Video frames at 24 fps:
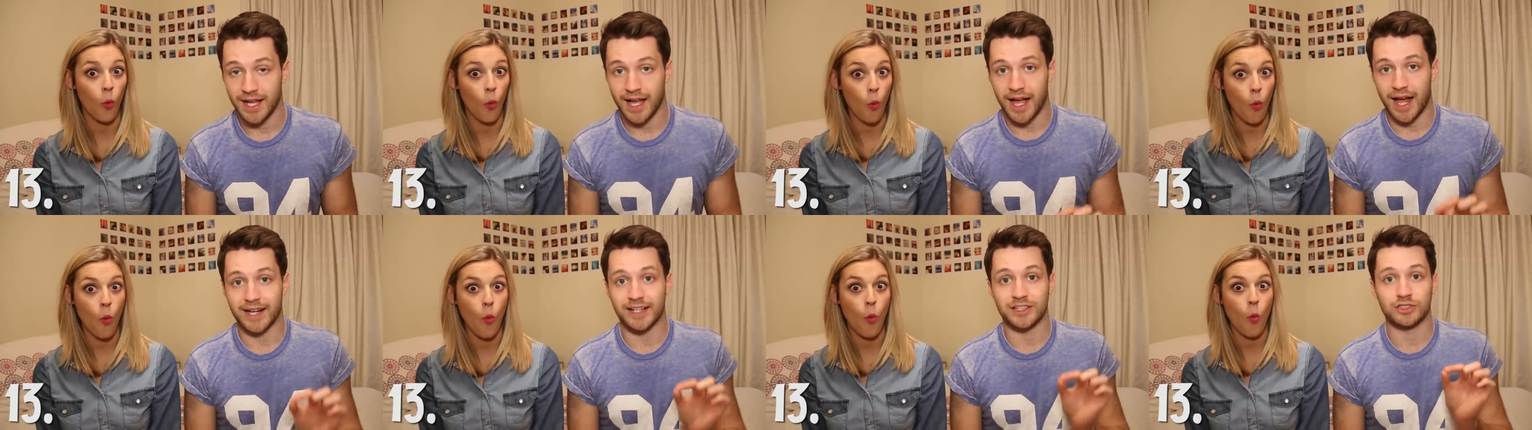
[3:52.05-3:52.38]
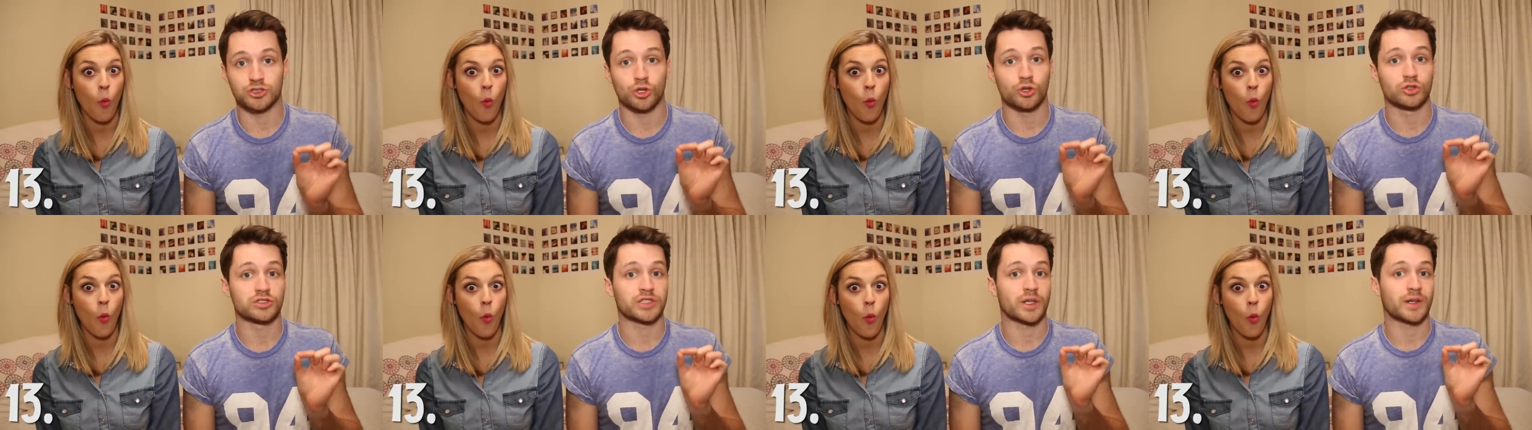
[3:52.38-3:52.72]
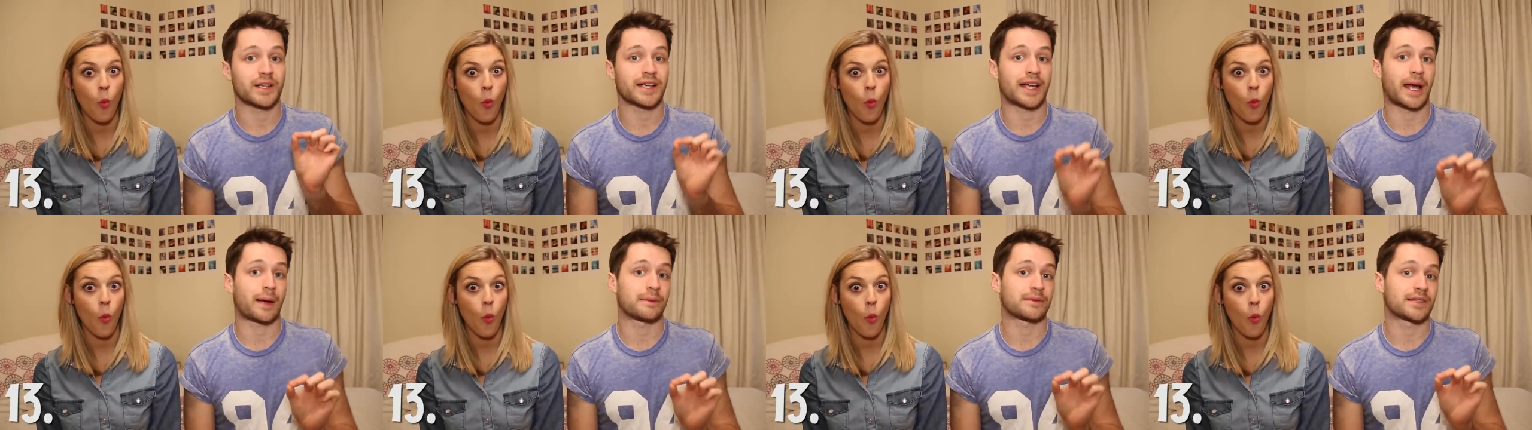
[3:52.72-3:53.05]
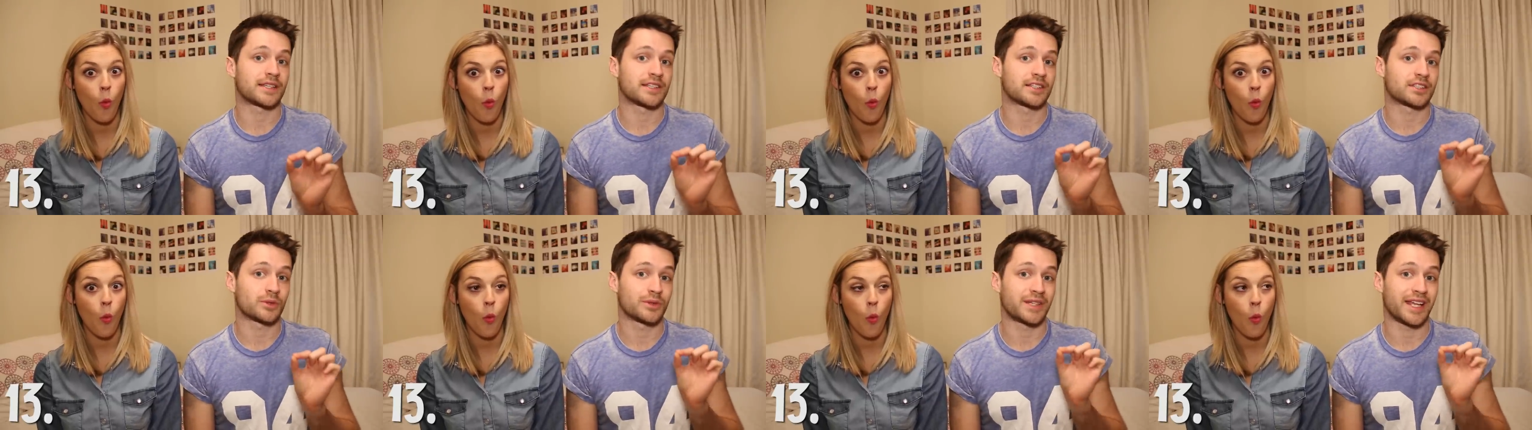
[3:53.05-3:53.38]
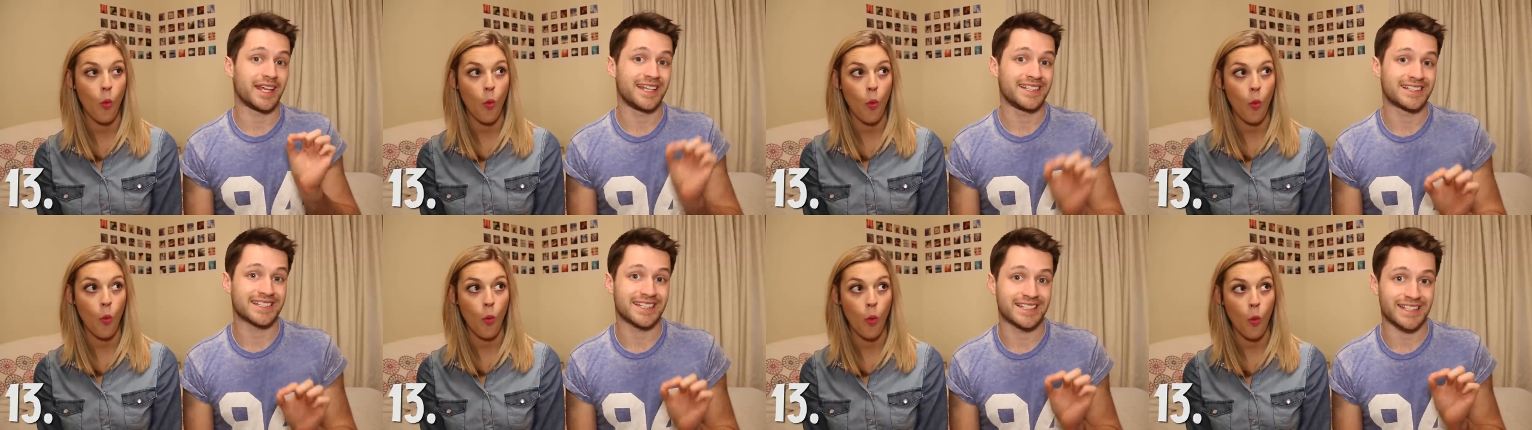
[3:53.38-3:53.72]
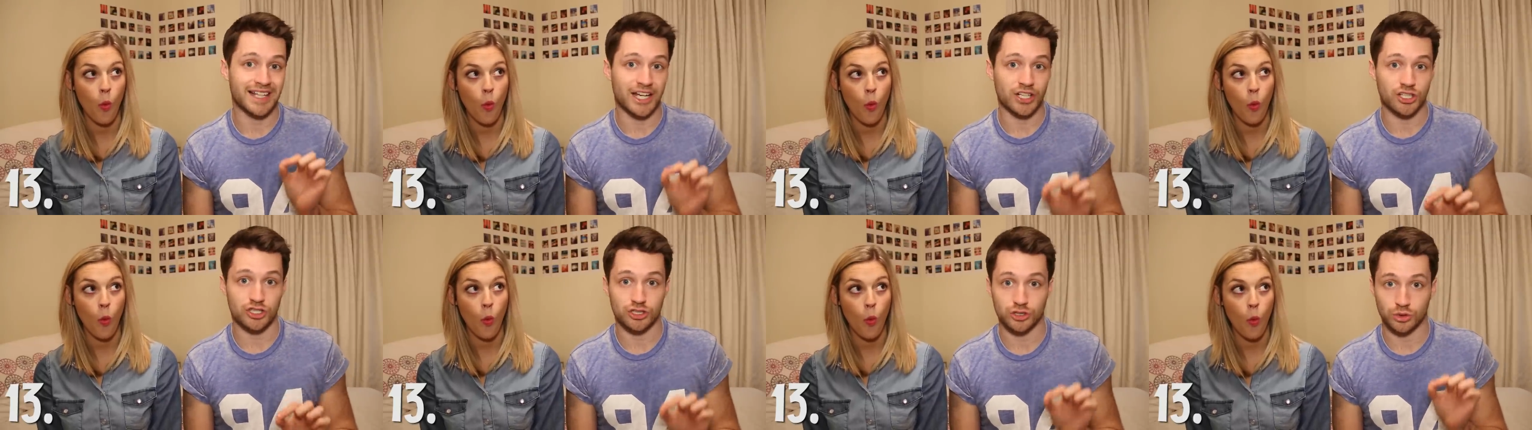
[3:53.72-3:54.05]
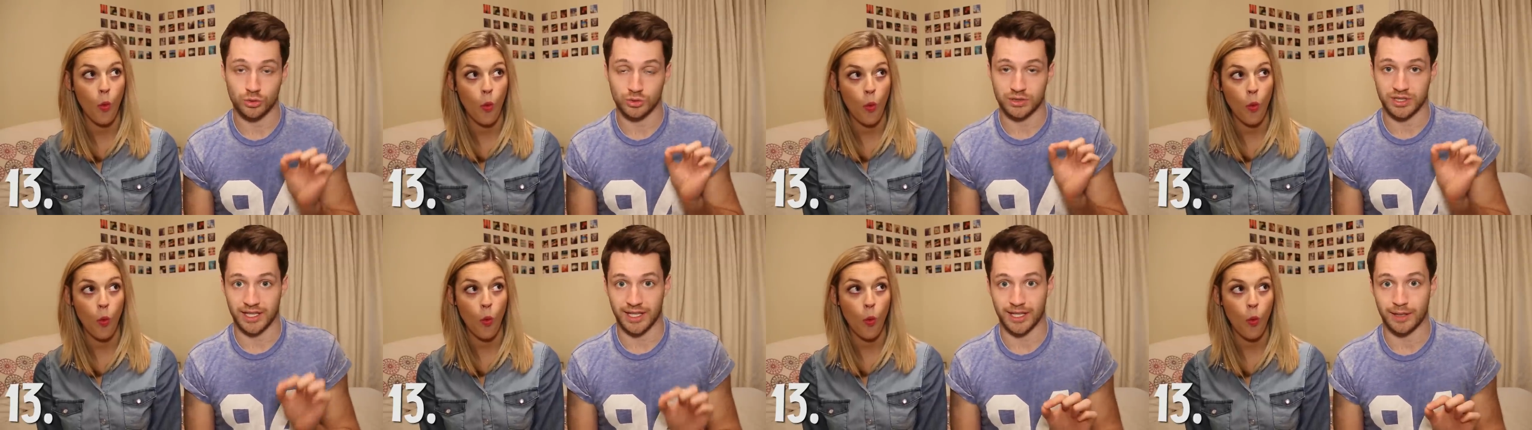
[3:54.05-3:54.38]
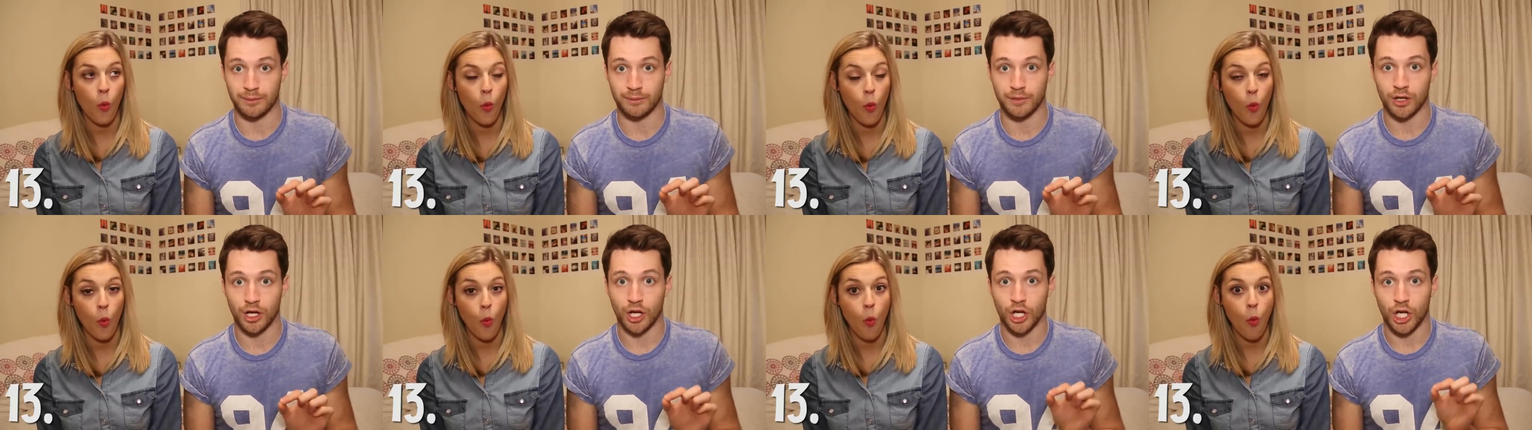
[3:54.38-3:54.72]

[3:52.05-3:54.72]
Speaker 1: and he's also captain to an international team